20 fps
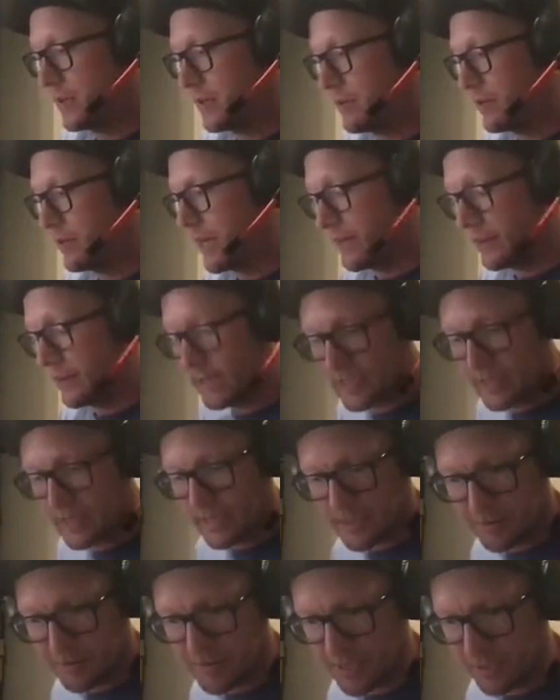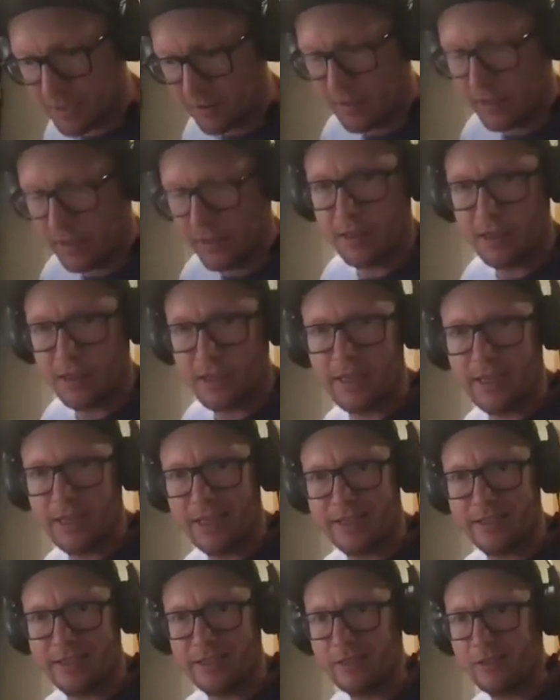Right, let's get some silk in it, because I
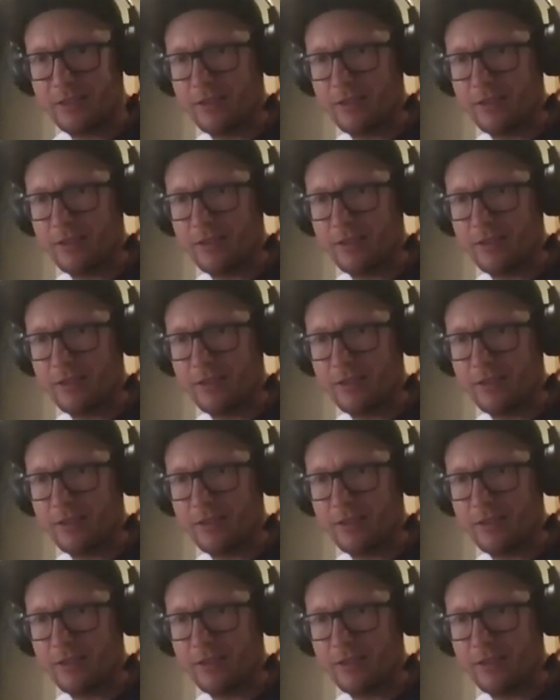like silk.